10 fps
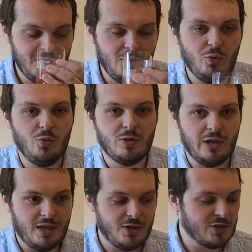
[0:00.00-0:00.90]
oh
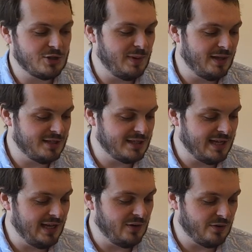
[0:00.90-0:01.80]
yeah, you can smell the
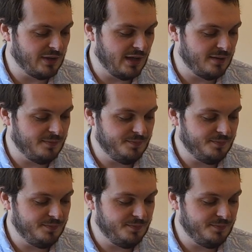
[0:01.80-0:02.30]
tequila on that.